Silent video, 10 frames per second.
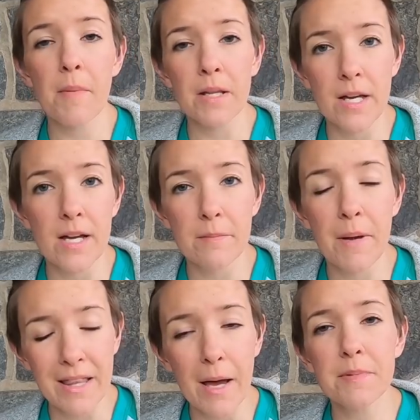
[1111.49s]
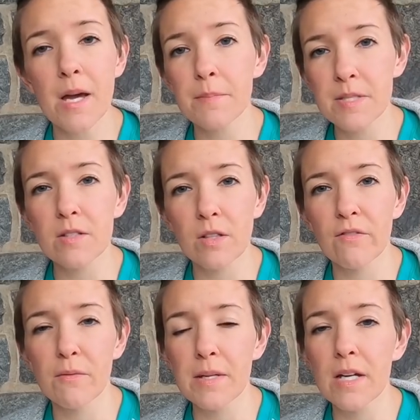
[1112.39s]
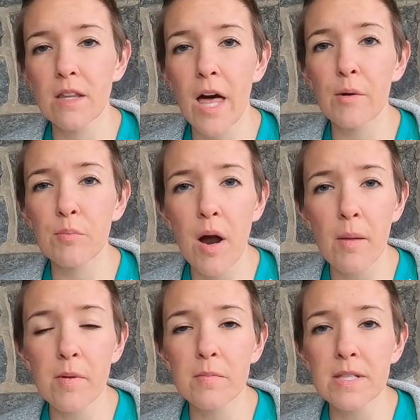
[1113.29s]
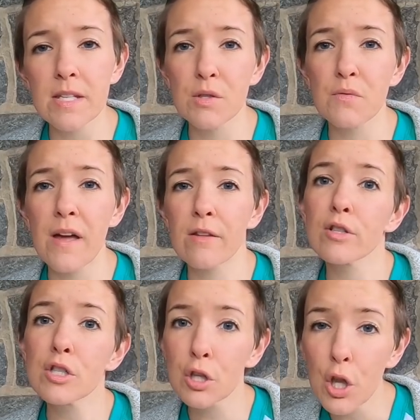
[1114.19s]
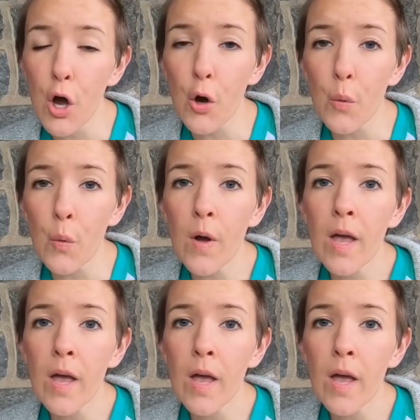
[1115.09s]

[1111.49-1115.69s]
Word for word: My, la my laptop is still giving me a lot of problems and is rather slow.